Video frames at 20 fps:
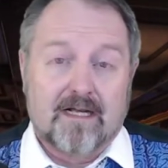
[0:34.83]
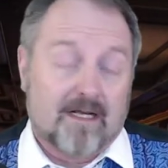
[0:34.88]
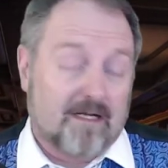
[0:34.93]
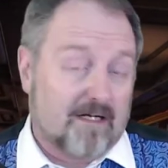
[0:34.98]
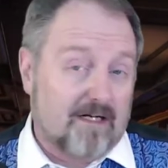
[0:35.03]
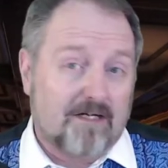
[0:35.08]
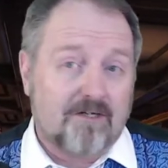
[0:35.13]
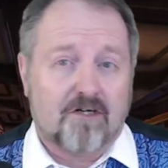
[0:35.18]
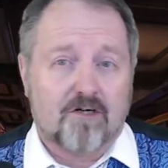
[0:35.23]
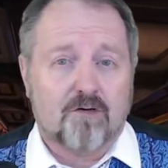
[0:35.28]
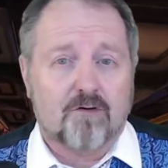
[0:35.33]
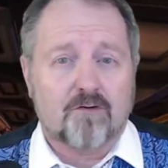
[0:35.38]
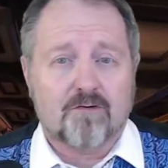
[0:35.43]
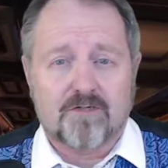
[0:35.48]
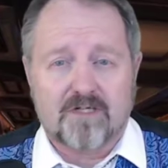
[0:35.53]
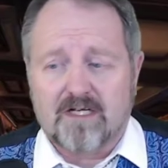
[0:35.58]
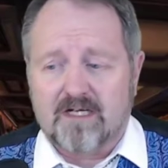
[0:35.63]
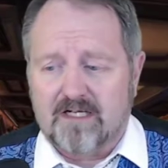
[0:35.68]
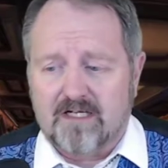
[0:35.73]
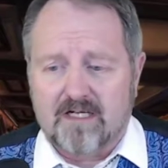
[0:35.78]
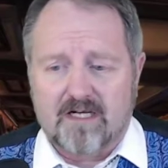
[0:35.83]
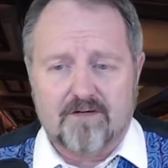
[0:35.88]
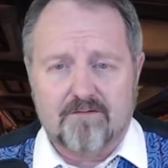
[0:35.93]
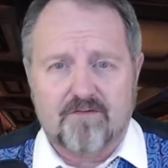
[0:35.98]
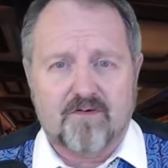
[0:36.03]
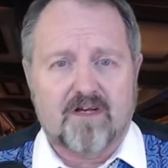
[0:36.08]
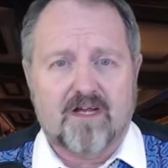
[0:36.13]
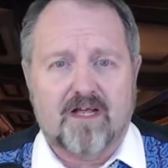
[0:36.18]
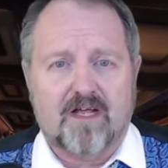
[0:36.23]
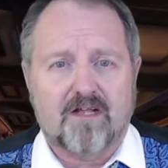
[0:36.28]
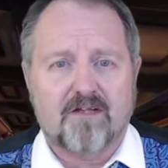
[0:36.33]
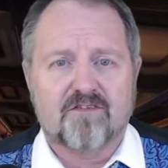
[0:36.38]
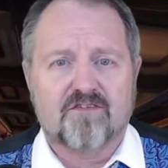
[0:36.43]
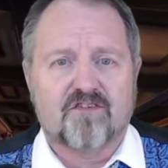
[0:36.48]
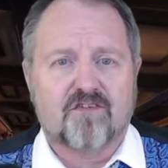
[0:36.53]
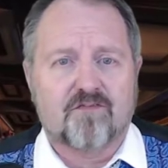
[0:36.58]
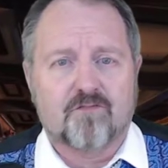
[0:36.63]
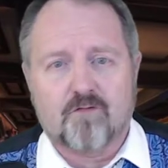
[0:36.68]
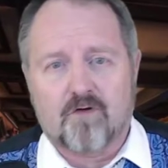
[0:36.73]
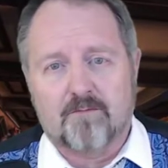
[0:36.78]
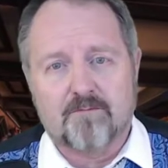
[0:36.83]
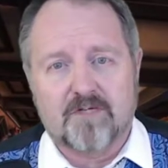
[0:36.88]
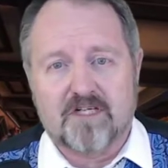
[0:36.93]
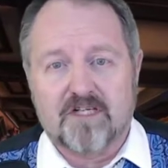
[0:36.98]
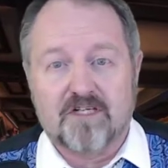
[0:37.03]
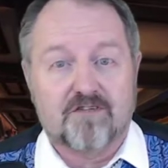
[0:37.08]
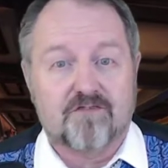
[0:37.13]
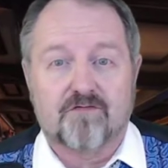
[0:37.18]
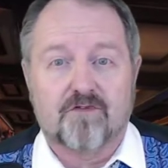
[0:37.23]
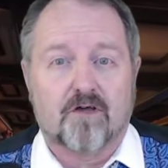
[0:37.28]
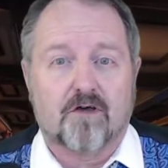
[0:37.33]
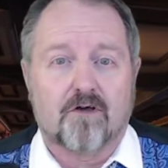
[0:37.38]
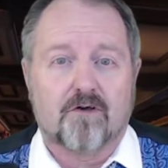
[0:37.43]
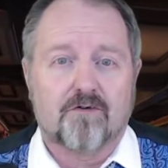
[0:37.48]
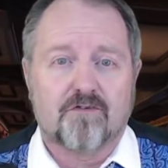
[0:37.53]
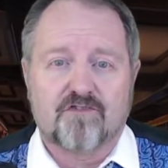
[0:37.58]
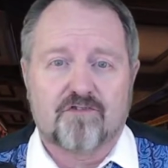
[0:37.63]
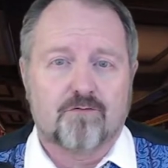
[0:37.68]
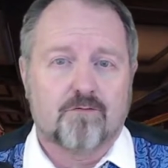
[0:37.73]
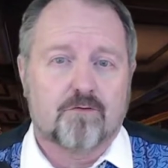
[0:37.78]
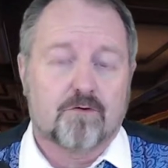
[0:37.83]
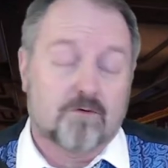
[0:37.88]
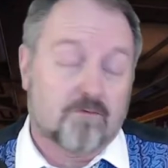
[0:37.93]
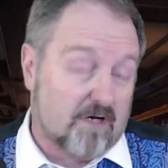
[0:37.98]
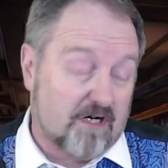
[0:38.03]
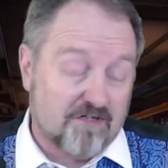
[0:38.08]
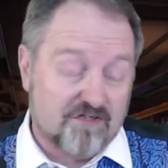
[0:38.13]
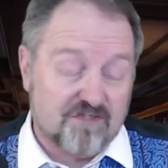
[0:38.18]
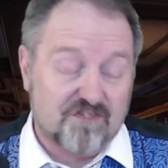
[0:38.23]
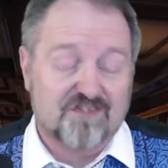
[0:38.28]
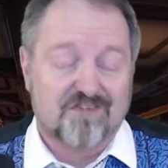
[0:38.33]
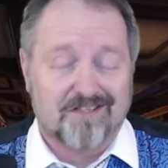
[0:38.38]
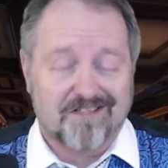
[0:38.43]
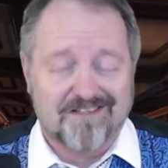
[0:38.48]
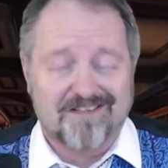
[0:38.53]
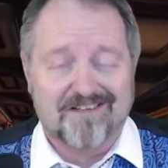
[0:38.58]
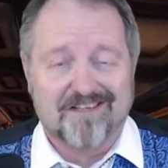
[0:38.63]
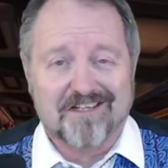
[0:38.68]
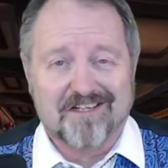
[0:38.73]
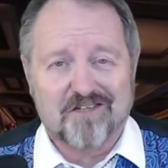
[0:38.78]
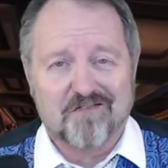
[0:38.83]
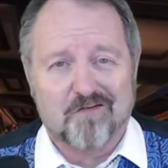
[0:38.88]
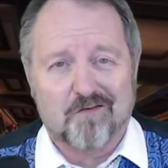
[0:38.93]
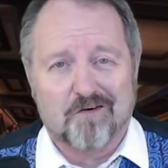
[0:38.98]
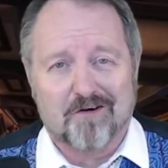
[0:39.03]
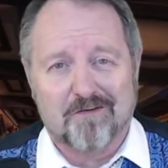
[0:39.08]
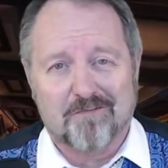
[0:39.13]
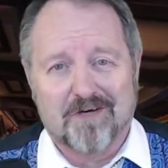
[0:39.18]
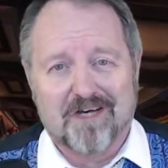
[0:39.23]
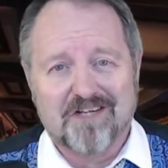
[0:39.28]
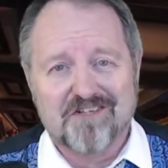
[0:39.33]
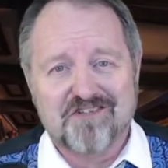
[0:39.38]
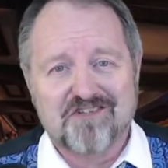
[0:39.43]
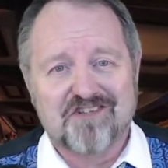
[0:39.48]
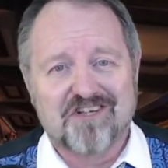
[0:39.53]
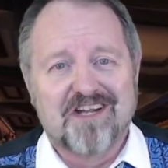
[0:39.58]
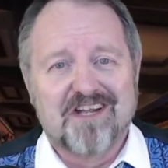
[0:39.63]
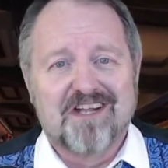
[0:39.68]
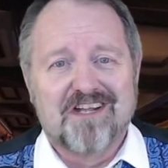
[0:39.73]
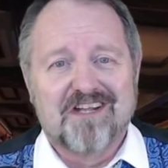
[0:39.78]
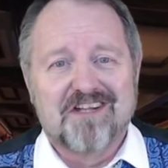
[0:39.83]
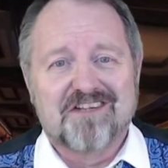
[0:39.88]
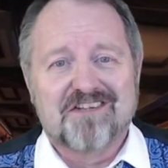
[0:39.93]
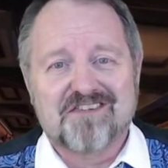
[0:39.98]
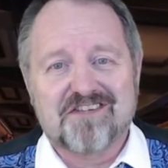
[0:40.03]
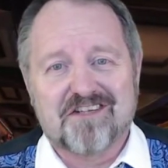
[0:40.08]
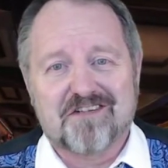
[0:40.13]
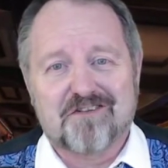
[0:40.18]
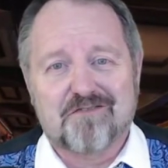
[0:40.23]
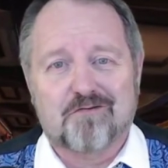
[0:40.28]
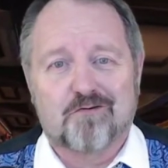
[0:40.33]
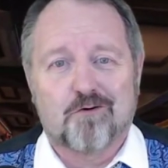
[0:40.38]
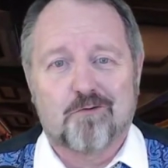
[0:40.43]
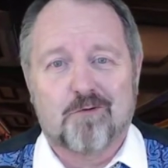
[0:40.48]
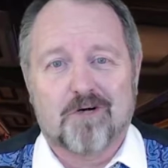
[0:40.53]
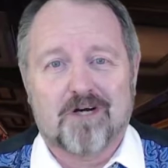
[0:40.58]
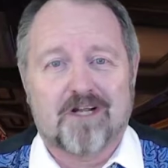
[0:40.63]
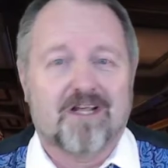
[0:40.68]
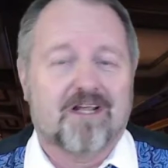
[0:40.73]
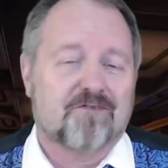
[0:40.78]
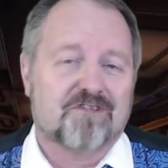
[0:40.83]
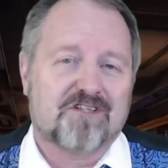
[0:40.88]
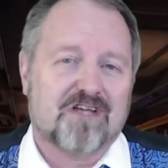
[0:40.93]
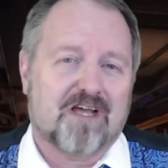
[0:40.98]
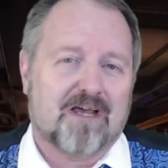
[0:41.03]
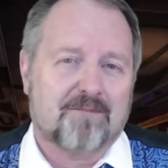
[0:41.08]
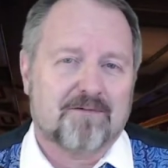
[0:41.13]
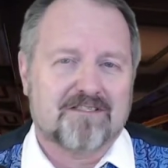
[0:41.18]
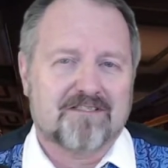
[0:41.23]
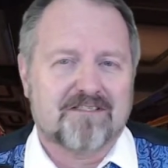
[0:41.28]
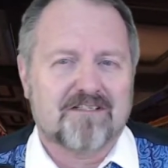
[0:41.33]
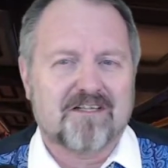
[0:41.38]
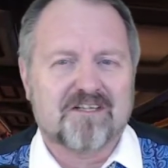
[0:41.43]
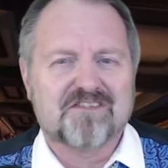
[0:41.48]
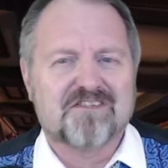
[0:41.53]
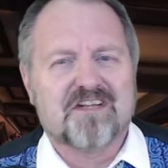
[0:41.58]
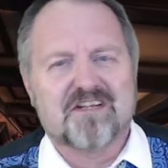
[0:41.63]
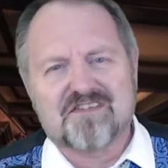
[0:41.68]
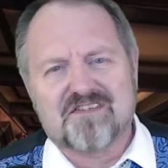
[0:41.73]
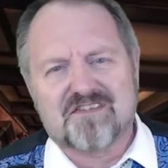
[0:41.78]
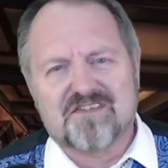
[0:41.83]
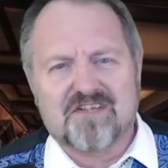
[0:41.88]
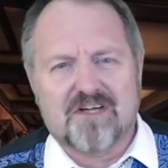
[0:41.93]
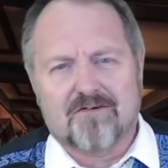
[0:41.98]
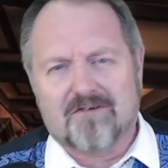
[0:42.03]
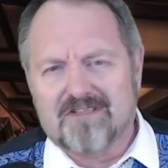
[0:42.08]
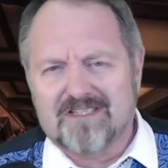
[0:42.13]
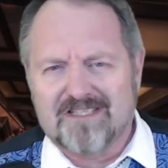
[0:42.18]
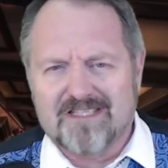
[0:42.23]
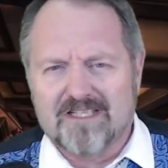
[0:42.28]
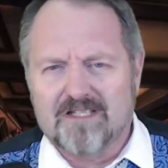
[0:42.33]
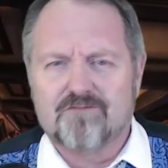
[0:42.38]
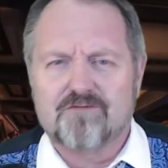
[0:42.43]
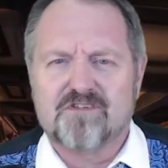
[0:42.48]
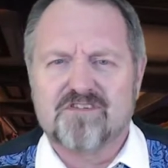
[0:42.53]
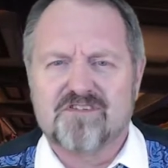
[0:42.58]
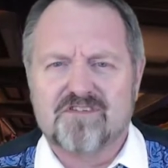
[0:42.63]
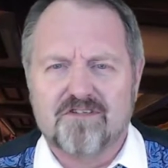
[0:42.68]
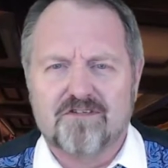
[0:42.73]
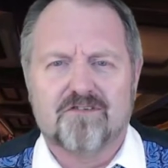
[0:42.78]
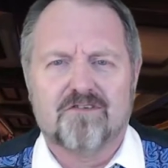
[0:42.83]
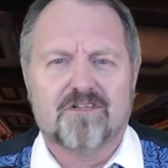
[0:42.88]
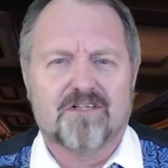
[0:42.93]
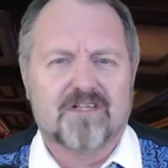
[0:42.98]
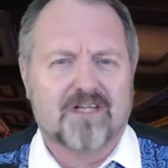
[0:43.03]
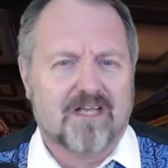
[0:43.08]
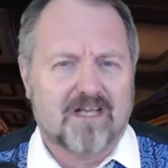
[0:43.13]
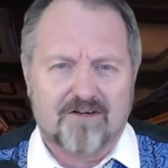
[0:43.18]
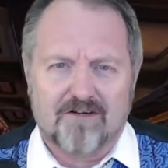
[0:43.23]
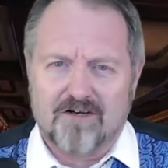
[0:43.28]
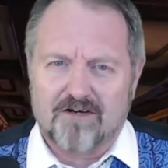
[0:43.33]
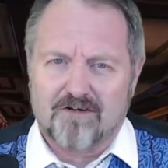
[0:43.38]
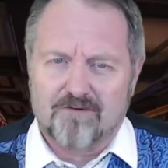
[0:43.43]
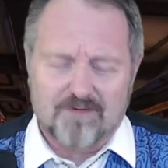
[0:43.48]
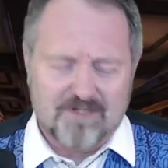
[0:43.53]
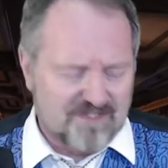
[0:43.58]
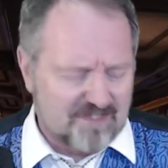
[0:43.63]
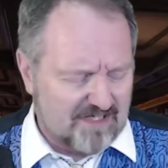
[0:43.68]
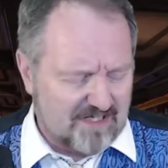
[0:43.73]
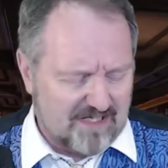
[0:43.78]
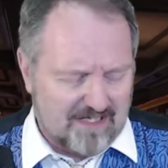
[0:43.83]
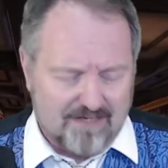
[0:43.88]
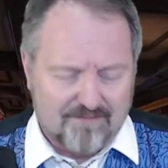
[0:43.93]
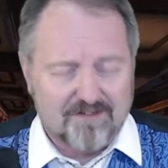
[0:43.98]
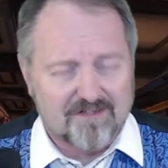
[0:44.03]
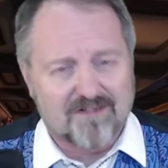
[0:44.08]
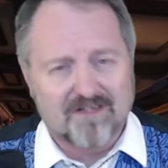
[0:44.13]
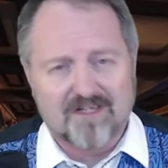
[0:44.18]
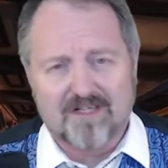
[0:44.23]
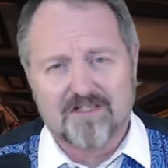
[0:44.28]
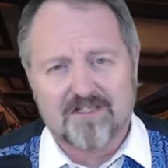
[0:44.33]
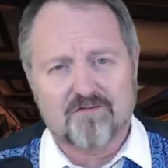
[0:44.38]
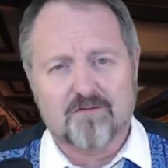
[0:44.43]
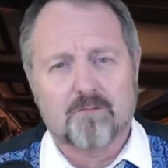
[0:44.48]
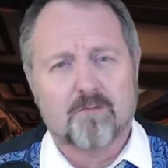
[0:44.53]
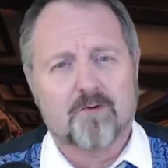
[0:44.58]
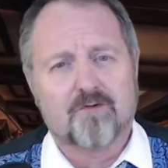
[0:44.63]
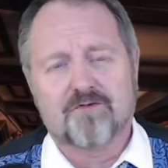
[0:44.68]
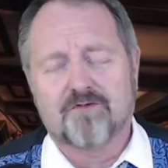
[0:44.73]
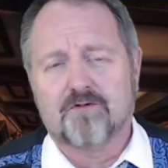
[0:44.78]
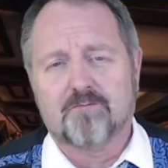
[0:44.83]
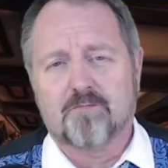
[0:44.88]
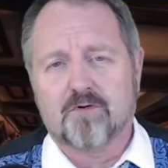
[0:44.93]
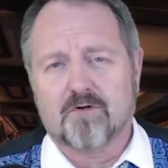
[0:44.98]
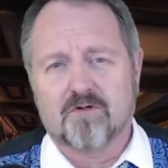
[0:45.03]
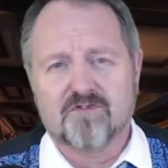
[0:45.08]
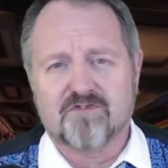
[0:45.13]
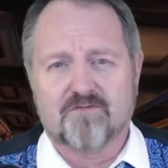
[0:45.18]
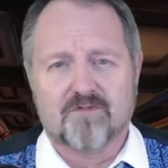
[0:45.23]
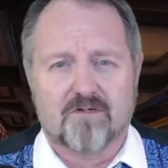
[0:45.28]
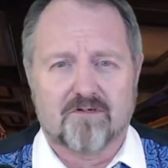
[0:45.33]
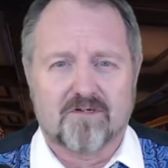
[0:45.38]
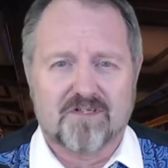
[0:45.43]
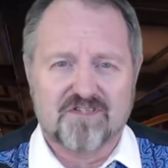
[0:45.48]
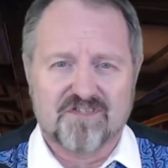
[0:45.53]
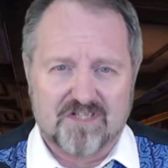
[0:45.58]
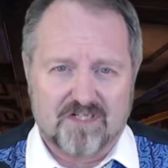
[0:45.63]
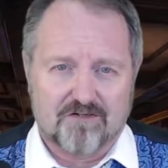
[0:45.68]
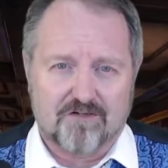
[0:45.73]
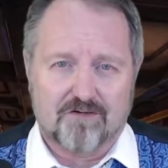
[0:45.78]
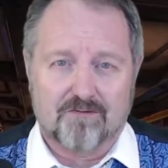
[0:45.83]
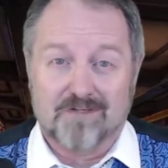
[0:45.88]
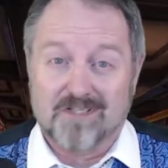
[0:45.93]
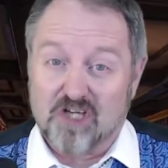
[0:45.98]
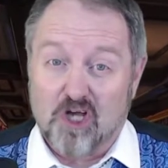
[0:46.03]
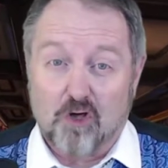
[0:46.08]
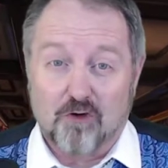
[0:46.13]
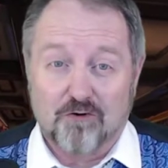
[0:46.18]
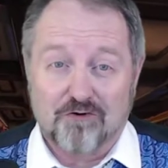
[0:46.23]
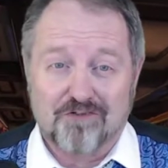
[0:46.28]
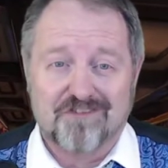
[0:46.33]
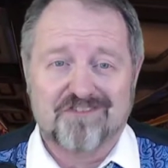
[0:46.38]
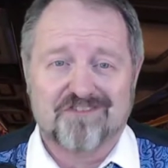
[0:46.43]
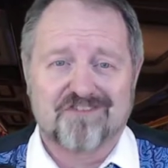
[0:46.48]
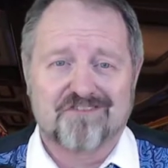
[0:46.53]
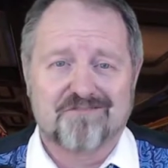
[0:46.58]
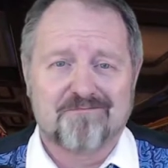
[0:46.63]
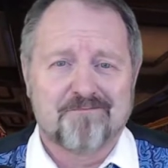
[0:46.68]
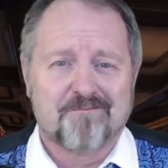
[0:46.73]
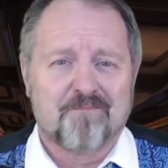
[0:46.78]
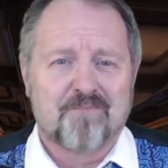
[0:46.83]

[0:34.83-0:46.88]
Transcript: And I know that I have fans from each of those who will graciously, thank you very much, sit through when I have a topic that doesn't necessarily interest you, and as always, I have to thank you for both your perseverance and your indulgence.